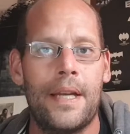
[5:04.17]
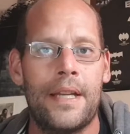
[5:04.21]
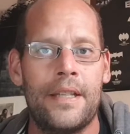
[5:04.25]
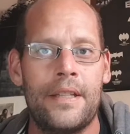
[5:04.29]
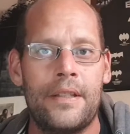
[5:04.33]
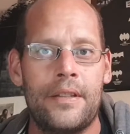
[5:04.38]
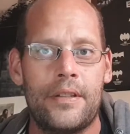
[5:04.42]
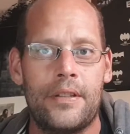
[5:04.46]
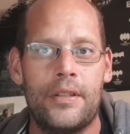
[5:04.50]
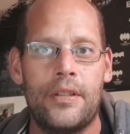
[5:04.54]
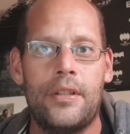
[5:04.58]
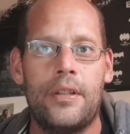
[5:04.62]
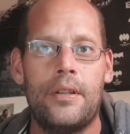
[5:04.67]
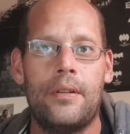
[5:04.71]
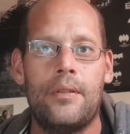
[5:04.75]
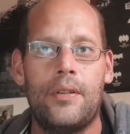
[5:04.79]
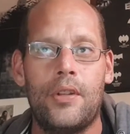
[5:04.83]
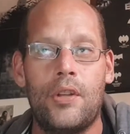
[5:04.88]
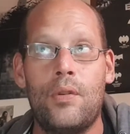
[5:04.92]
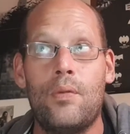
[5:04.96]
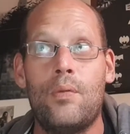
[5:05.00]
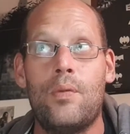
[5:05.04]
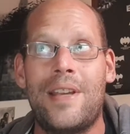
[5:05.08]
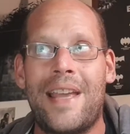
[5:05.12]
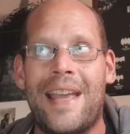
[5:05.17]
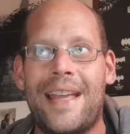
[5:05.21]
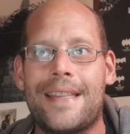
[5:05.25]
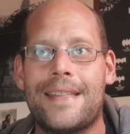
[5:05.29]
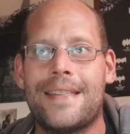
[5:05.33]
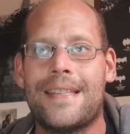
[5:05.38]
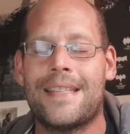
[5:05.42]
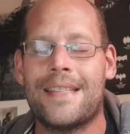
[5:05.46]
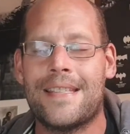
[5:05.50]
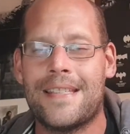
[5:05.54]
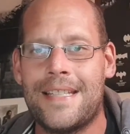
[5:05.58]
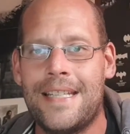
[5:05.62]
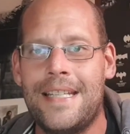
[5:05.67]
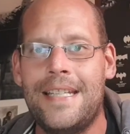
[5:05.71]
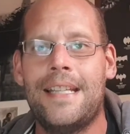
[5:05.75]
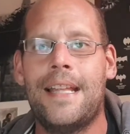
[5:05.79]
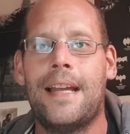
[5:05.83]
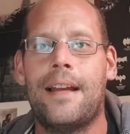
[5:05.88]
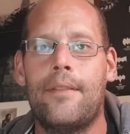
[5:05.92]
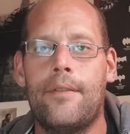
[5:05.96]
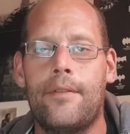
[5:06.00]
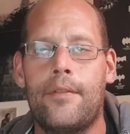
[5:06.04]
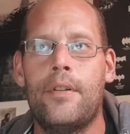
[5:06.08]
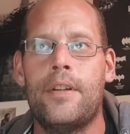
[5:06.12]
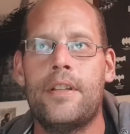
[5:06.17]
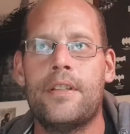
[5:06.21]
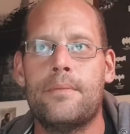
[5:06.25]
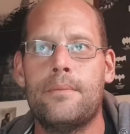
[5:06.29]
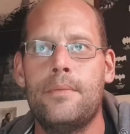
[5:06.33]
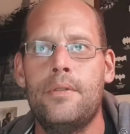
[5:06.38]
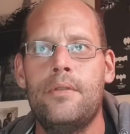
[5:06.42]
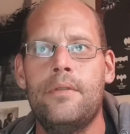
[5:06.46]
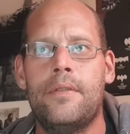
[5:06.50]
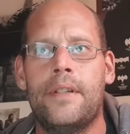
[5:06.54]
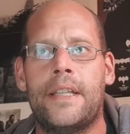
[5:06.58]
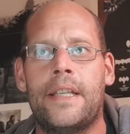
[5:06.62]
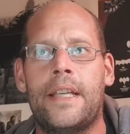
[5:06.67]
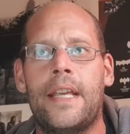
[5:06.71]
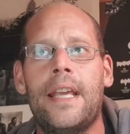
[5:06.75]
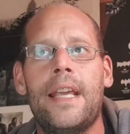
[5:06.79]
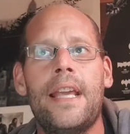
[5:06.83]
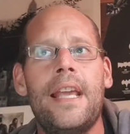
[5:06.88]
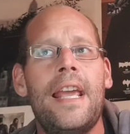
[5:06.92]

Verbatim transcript: and you get to see that through this movie.